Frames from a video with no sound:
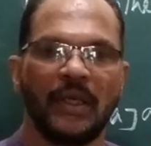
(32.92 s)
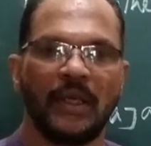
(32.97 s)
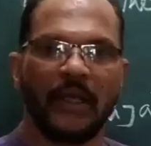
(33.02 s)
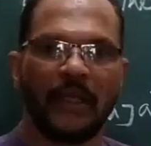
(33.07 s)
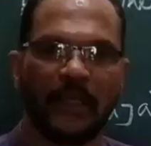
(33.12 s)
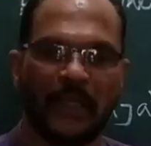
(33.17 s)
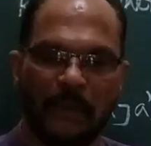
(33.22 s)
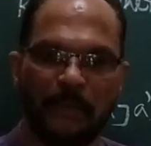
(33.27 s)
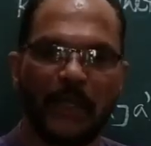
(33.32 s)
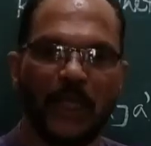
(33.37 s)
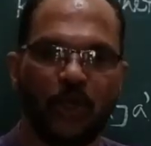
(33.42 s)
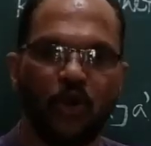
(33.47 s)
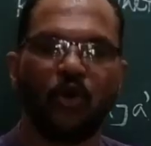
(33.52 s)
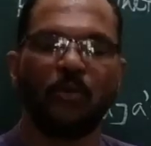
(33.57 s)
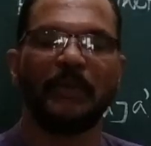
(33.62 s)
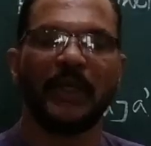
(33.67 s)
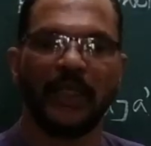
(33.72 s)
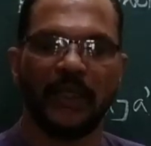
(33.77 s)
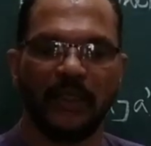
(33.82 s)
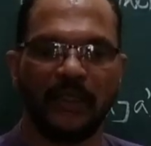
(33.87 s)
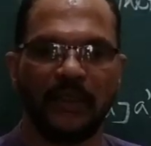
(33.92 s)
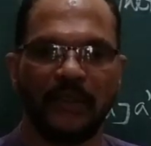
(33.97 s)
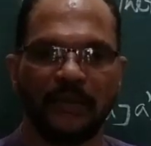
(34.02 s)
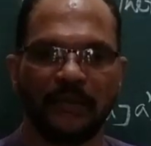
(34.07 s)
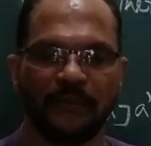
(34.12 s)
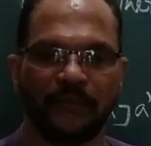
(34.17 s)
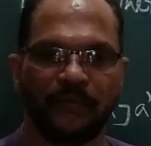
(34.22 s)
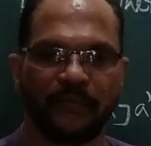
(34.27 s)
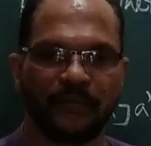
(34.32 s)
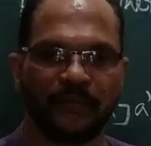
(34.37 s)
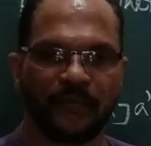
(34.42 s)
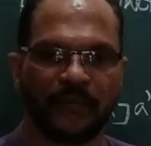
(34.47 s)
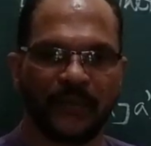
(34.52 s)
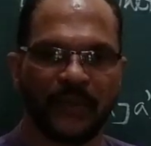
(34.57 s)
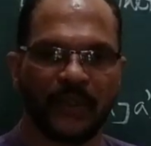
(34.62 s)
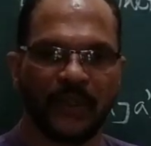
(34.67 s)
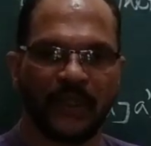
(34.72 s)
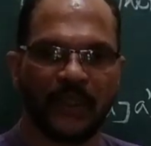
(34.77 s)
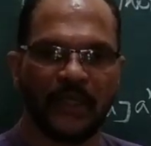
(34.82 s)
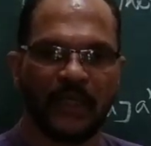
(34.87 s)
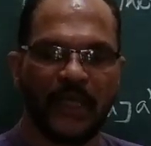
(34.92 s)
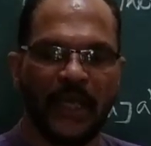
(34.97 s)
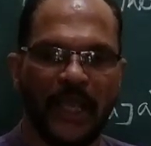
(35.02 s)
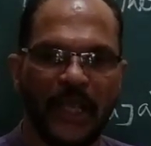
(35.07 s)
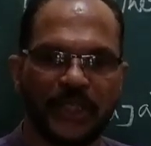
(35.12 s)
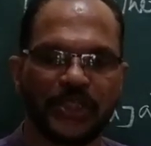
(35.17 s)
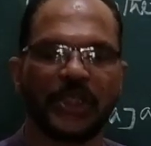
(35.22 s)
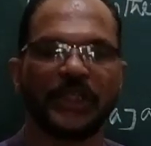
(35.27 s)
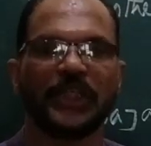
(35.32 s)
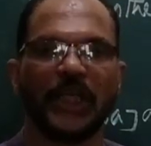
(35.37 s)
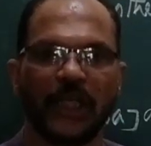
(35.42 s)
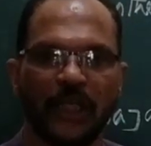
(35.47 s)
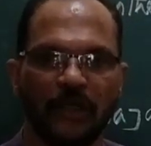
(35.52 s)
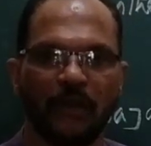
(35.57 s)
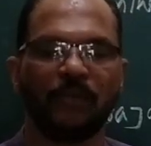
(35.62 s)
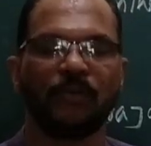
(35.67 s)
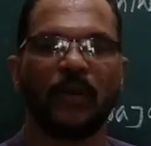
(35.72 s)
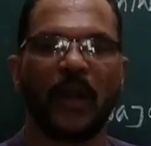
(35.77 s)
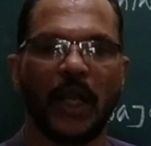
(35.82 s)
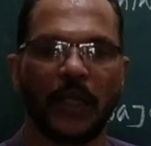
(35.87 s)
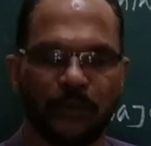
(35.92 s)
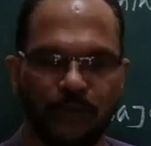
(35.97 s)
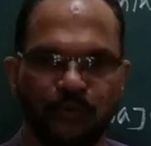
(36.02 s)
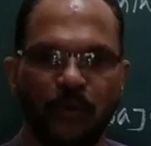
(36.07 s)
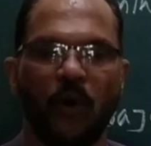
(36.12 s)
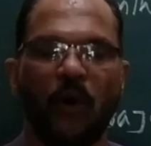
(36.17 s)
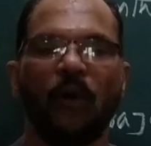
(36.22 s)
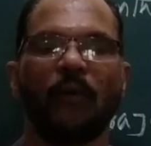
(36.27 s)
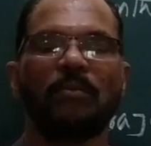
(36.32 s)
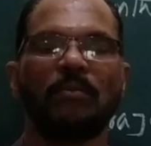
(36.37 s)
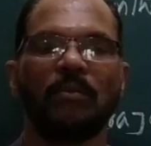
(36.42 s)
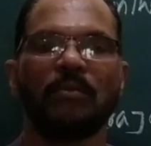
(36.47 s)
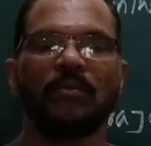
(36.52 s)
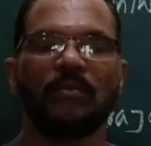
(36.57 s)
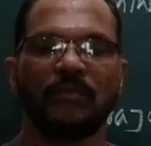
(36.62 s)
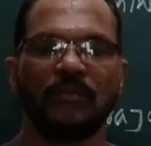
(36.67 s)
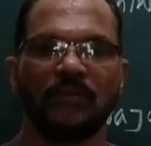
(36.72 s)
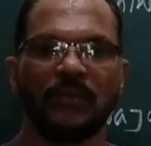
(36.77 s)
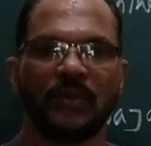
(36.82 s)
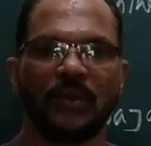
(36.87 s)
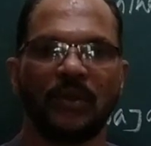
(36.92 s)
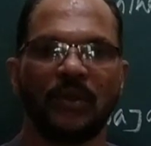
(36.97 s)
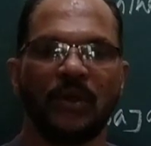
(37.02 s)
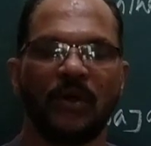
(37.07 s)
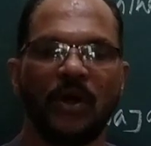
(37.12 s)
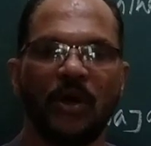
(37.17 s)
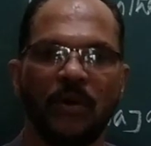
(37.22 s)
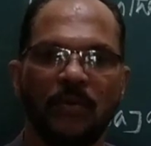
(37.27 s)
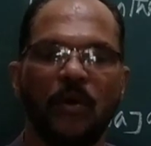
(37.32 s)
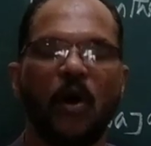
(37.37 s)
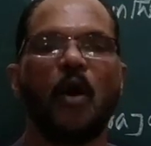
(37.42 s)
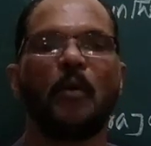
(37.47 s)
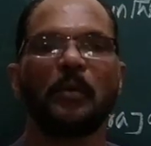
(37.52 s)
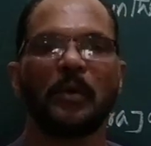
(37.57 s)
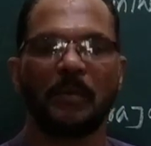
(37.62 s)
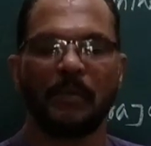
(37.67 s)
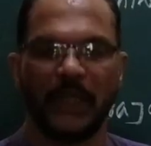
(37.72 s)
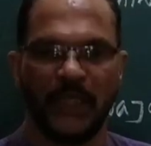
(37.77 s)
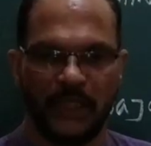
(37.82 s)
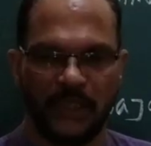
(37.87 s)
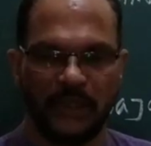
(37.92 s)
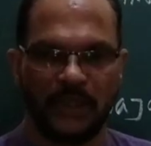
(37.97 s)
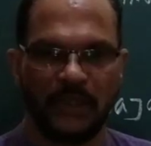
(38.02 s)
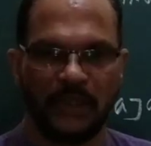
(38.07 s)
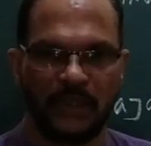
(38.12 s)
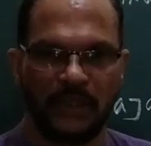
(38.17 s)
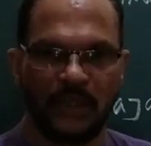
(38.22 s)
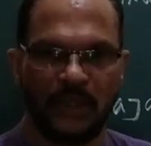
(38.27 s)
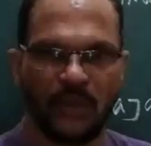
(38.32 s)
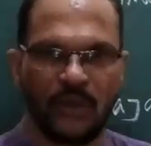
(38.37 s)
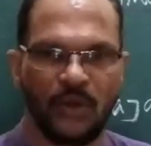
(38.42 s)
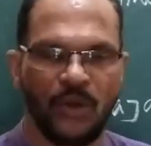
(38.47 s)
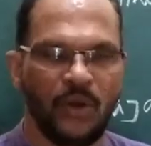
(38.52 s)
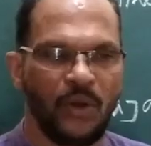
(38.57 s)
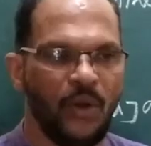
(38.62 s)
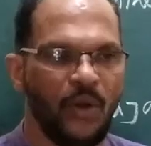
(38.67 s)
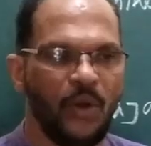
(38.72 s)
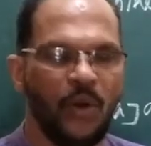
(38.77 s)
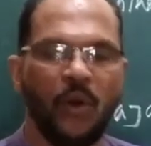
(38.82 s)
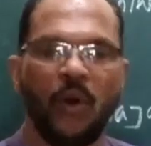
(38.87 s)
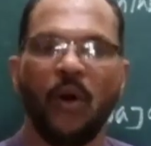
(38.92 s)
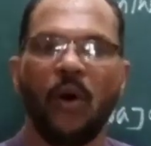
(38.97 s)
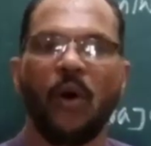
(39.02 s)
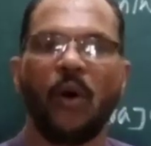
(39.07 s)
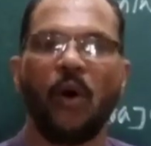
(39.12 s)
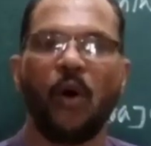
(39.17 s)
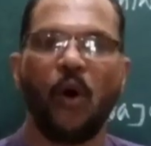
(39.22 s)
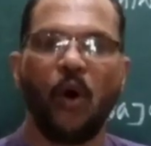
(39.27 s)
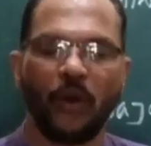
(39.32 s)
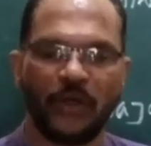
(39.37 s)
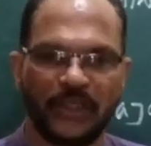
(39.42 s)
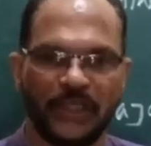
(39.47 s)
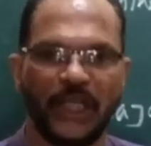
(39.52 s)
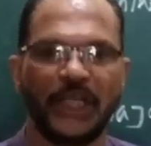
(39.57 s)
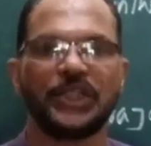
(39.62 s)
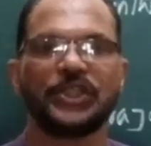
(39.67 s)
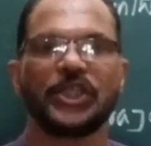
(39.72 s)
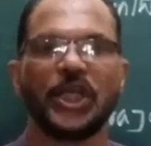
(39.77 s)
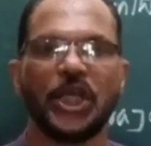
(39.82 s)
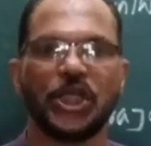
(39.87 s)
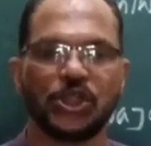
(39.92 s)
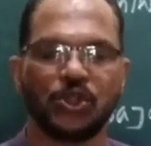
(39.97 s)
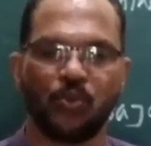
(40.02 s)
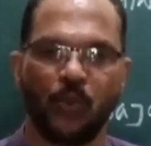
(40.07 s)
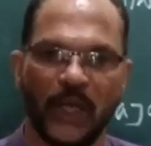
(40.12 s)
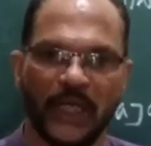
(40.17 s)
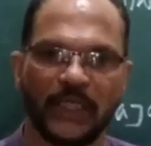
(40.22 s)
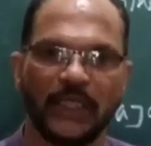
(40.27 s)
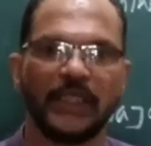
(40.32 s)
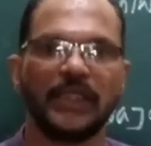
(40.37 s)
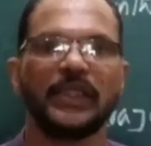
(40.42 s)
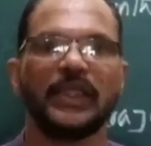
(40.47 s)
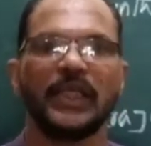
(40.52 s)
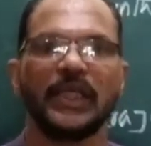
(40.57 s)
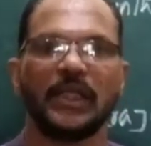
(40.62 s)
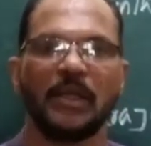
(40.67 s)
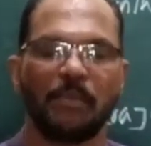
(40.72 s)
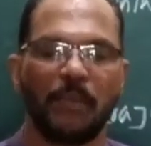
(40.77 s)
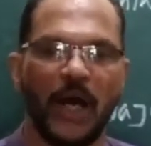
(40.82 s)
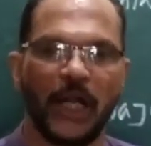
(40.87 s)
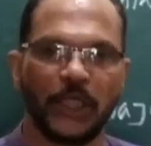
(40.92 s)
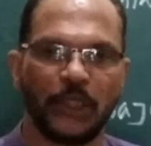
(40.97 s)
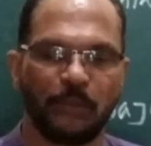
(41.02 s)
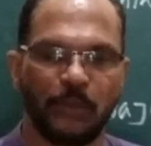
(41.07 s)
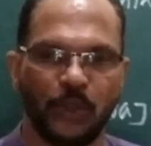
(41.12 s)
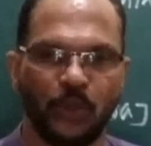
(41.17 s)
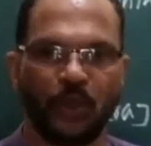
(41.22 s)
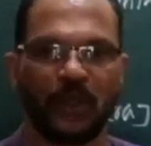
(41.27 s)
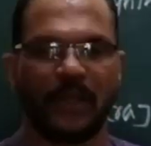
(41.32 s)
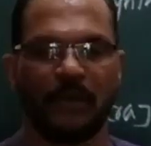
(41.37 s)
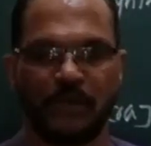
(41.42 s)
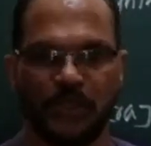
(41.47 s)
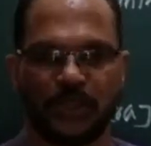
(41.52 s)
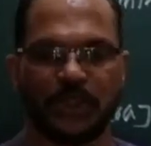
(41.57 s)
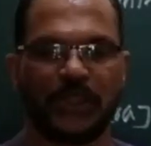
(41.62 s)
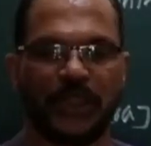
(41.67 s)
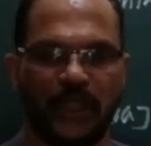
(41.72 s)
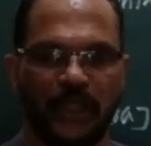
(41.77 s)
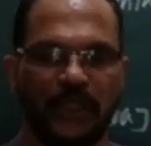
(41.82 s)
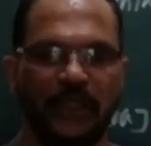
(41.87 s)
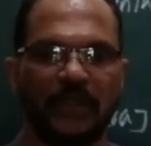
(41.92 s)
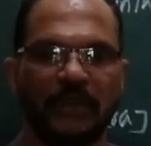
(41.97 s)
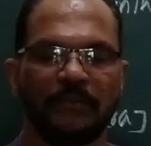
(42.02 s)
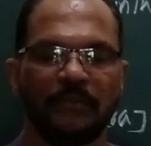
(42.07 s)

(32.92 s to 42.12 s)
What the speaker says: Chemi Lumin is a general platform formed by all teachers worked in the Department of Chemistry